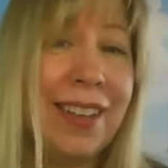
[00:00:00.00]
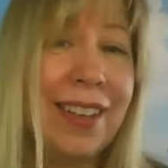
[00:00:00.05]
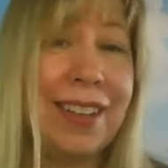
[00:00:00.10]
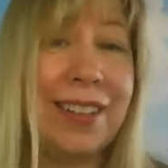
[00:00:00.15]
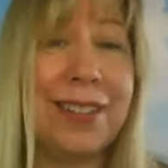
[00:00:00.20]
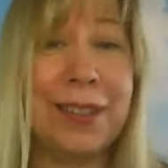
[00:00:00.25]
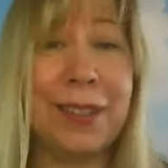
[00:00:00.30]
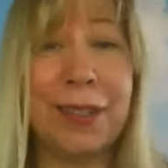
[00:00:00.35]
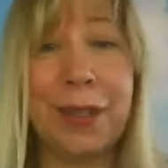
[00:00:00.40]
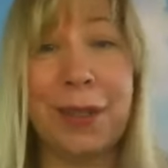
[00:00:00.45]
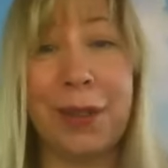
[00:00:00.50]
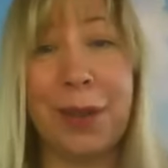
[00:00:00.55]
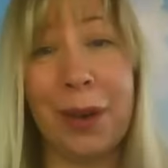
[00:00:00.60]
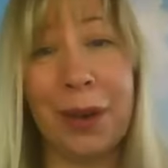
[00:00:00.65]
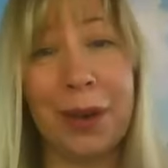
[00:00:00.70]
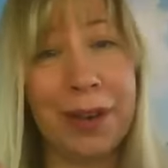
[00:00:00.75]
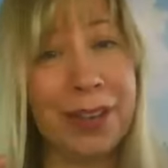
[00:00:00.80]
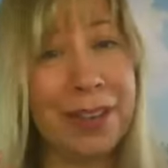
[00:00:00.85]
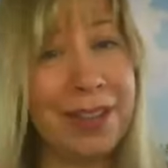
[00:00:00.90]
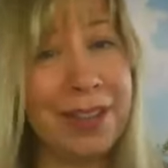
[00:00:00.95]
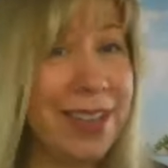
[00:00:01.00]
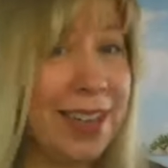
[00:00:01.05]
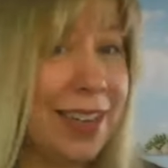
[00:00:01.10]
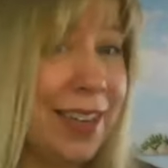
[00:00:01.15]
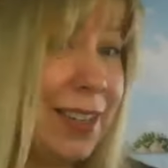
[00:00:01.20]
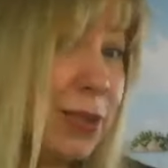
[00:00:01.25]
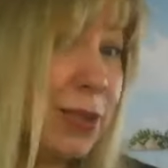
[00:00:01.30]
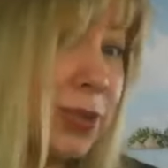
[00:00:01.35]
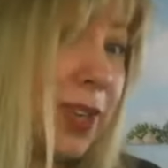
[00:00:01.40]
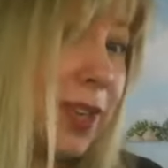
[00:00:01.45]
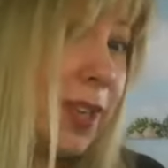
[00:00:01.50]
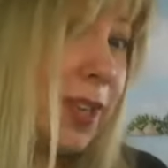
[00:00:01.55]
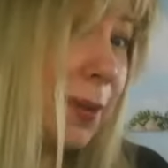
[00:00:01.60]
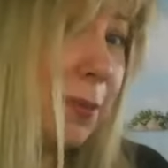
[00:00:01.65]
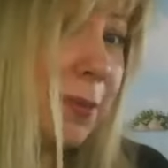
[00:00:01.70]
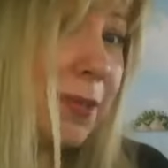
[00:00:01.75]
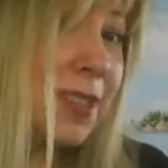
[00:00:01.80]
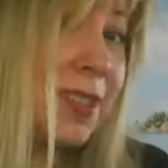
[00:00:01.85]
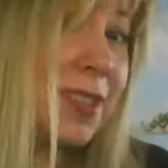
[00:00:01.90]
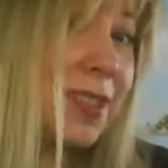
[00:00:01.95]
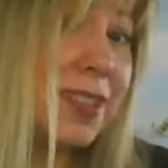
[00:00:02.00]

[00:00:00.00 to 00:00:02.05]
Is it our daydream?